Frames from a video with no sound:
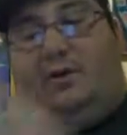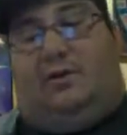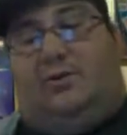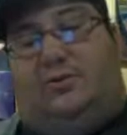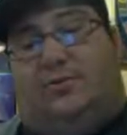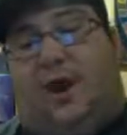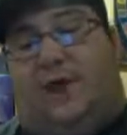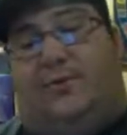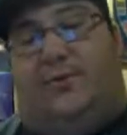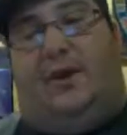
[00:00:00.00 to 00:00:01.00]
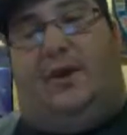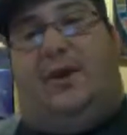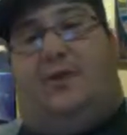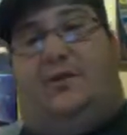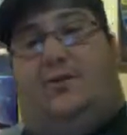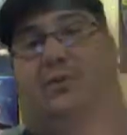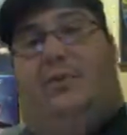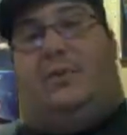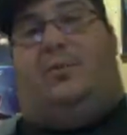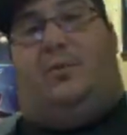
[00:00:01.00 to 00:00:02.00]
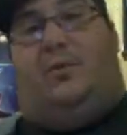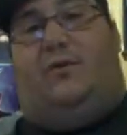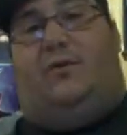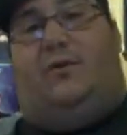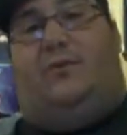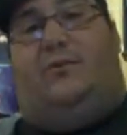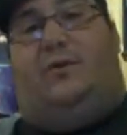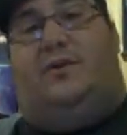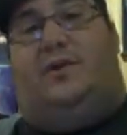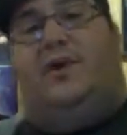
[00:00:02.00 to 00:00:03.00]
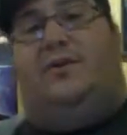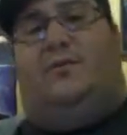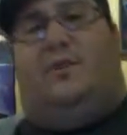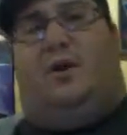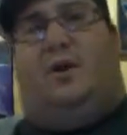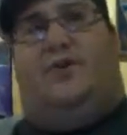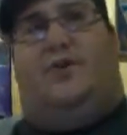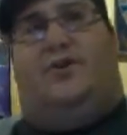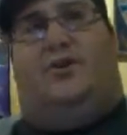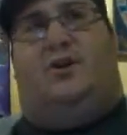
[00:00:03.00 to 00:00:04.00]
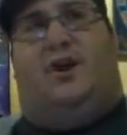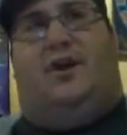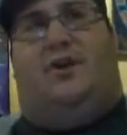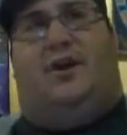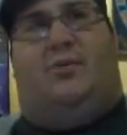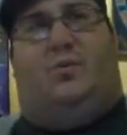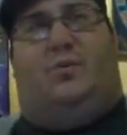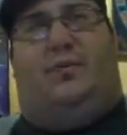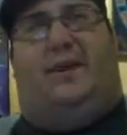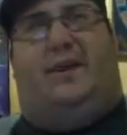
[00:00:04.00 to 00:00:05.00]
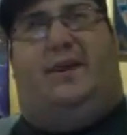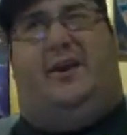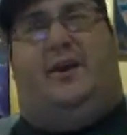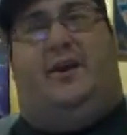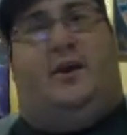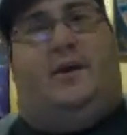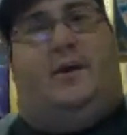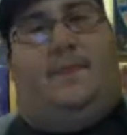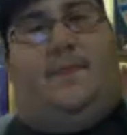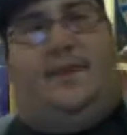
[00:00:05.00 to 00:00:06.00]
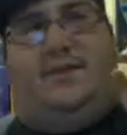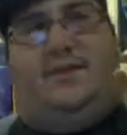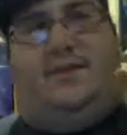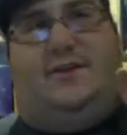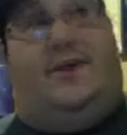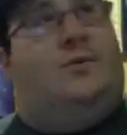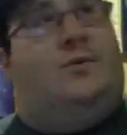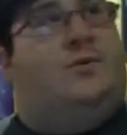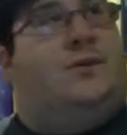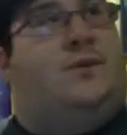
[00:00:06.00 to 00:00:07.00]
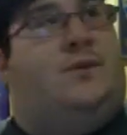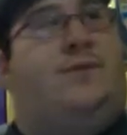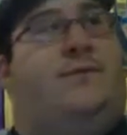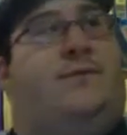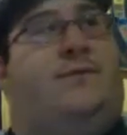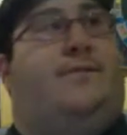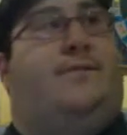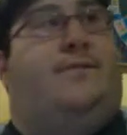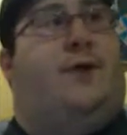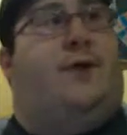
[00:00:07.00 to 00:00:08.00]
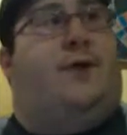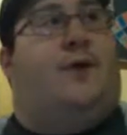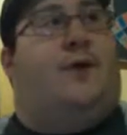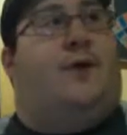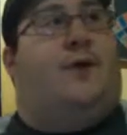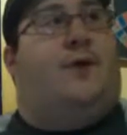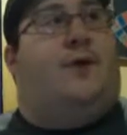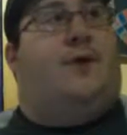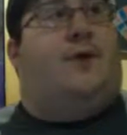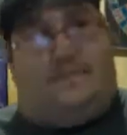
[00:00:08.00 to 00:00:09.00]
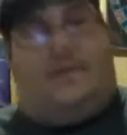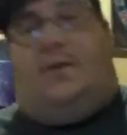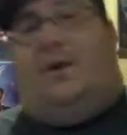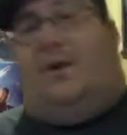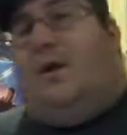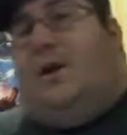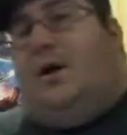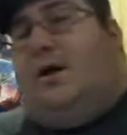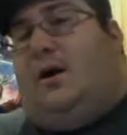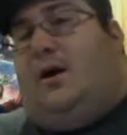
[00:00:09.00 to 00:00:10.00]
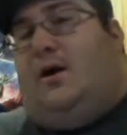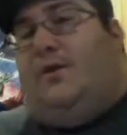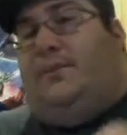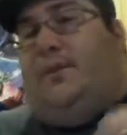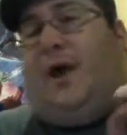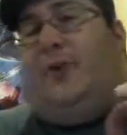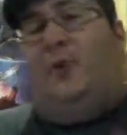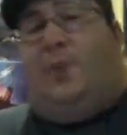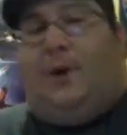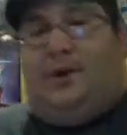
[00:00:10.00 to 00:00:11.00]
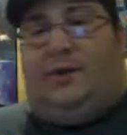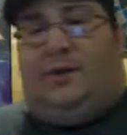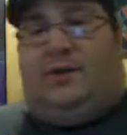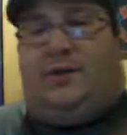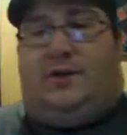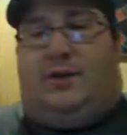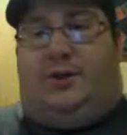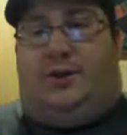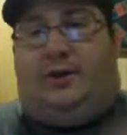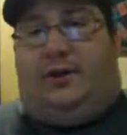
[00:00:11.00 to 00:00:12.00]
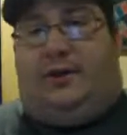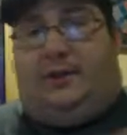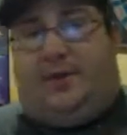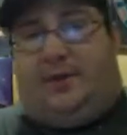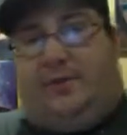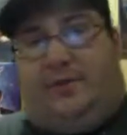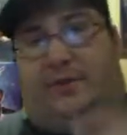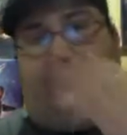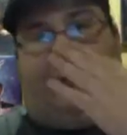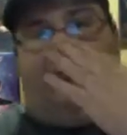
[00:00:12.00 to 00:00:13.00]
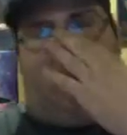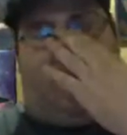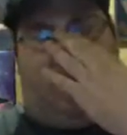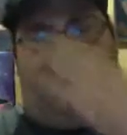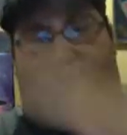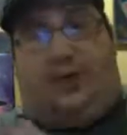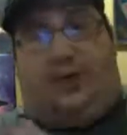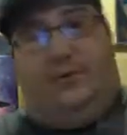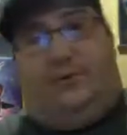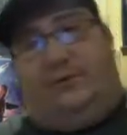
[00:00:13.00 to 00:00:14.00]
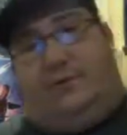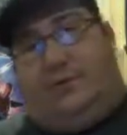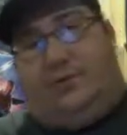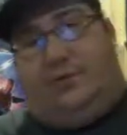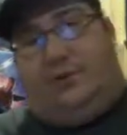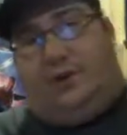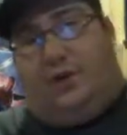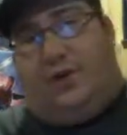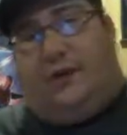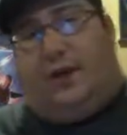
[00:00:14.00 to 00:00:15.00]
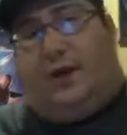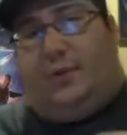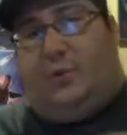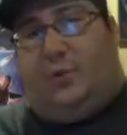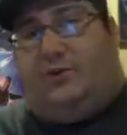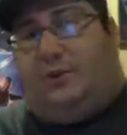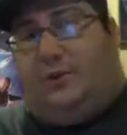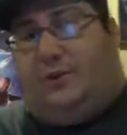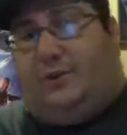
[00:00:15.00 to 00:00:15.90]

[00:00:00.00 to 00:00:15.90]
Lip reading: subscribe to me to get more of this awesomeness. The next adventure, I think, will be Expendables, I believe, right? Okay. I do apologize, because I did mention before in a couple of reviews ago that it was going to be